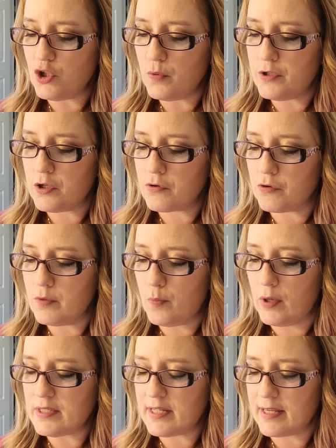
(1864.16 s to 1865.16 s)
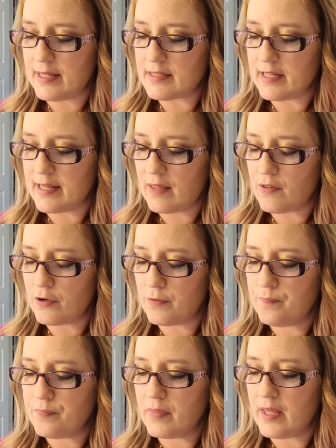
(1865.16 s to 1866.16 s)
as you and your group want to get
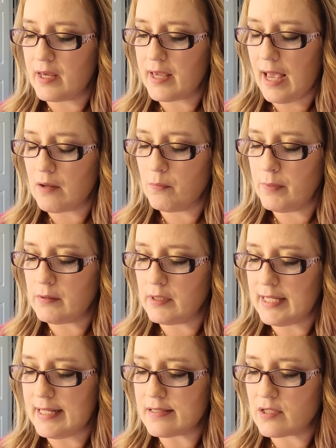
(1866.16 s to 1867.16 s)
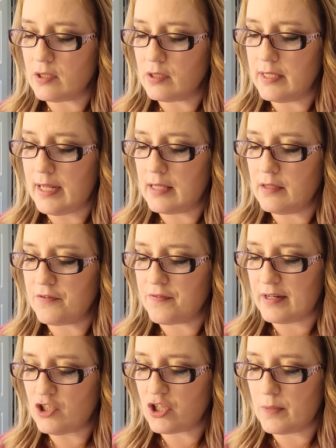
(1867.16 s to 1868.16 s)
together. The accountability is good and the
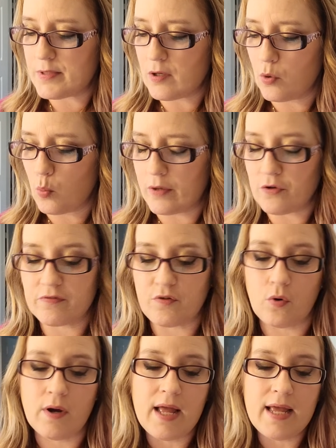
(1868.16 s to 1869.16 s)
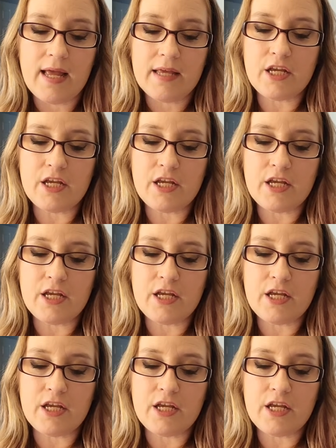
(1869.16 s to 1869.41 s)
friendships are wonderful.